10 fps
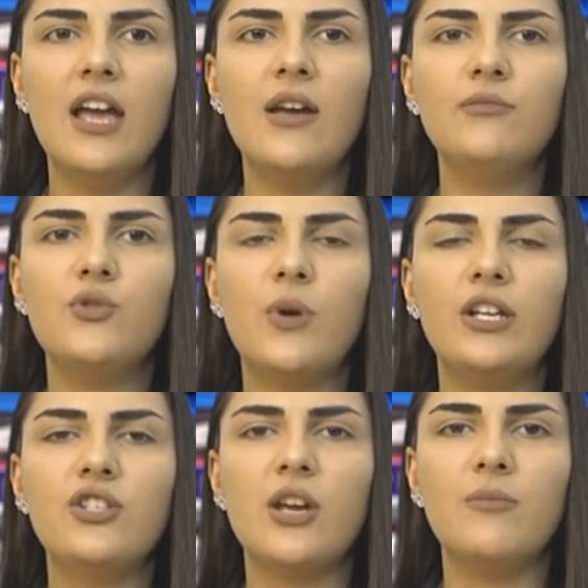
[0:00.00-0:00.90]

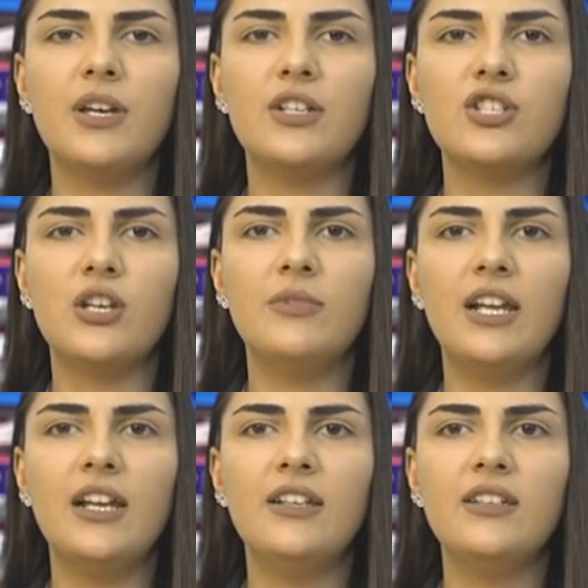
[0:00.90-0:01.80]
M20 Championship
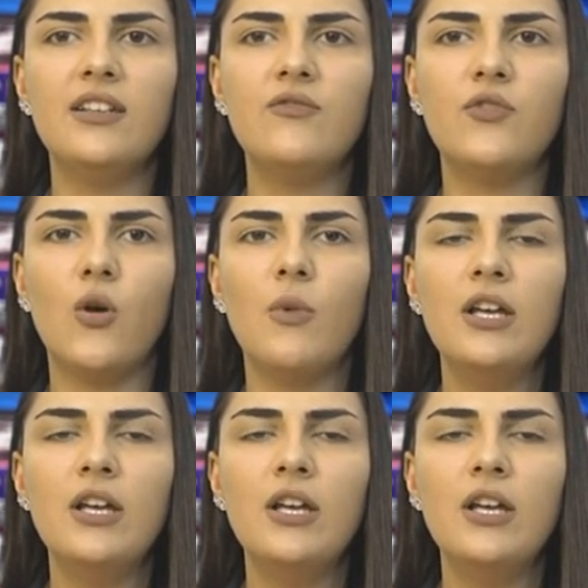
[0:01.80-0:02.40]
that ended in Rome,